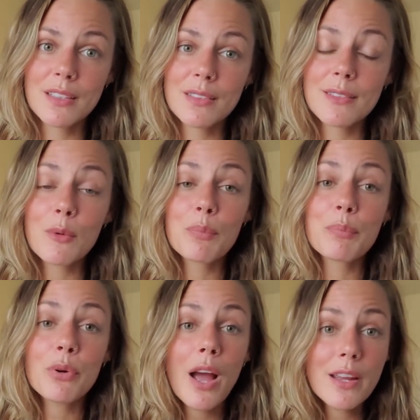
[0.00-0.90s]
So
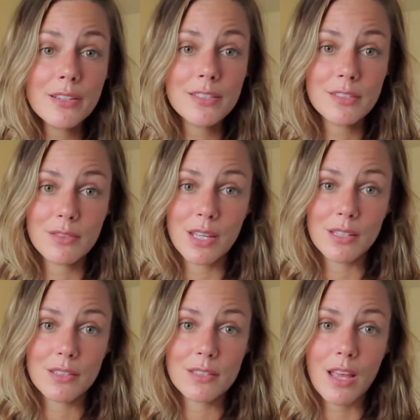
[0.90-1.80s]
prior to
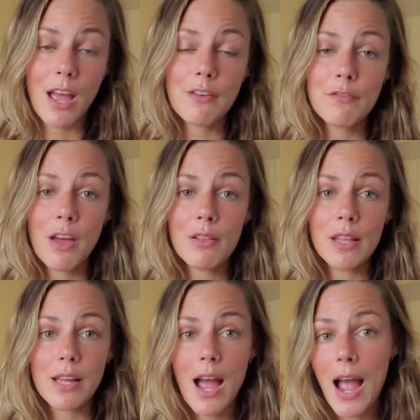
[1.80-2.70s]
this, I felt
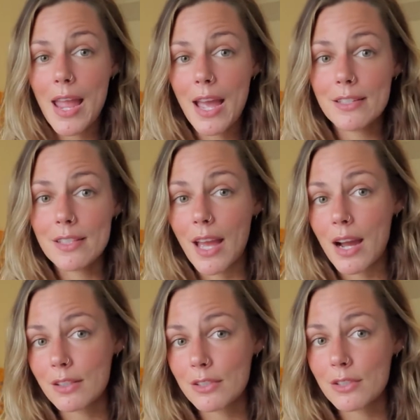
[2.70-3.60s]
like I had to
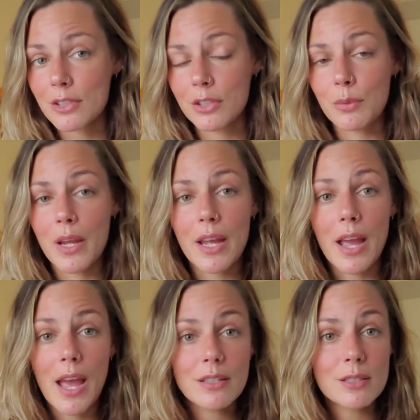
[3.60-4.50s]
act a certain way, I
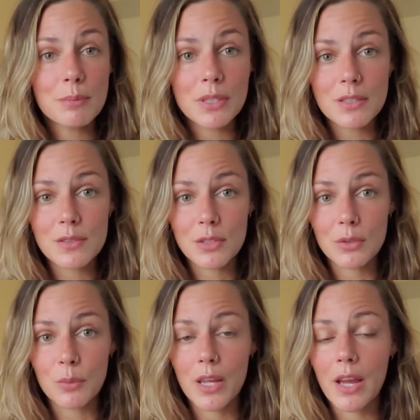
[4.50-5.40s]
had to be a
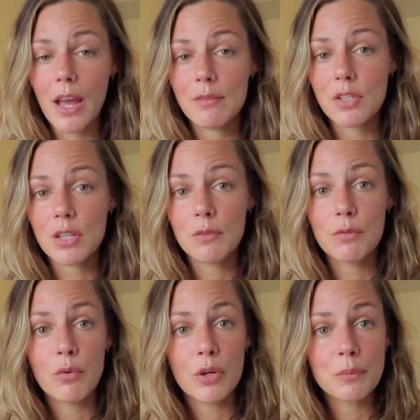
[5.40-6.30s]
certain way, I had to
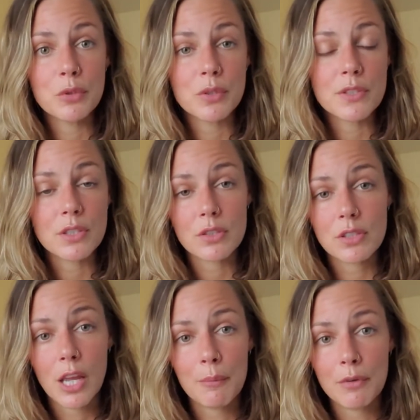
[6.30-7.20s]
conform to a certain
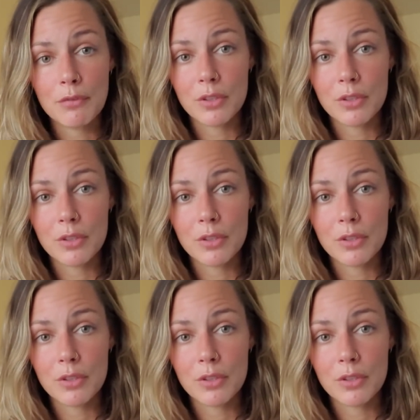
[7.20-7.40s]
type of